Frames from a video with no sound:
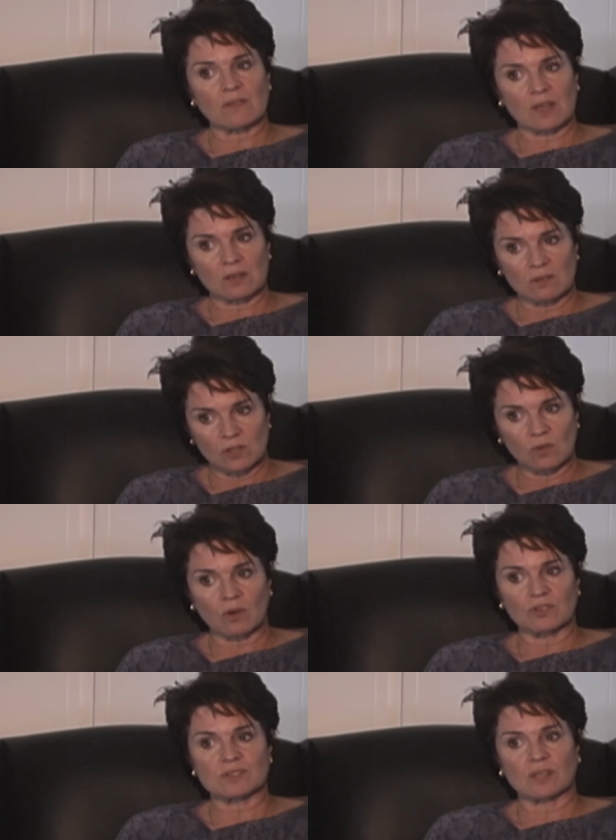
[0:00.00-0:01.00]
and then you
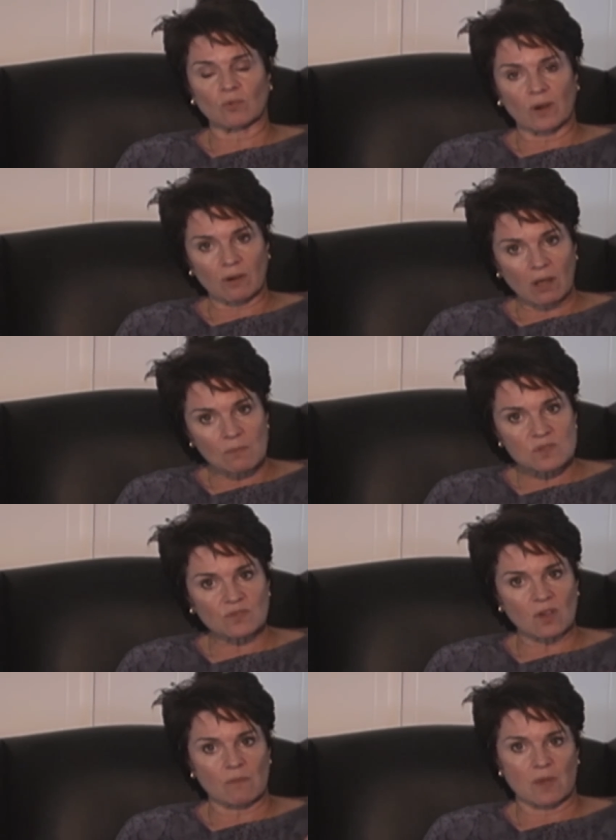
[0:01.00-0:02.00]
understand where it comes
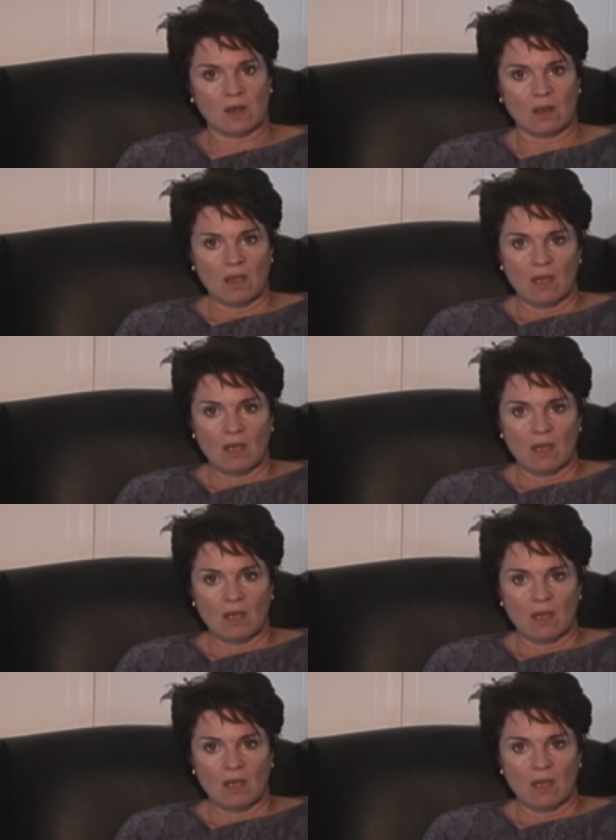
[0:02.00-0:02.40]
from and,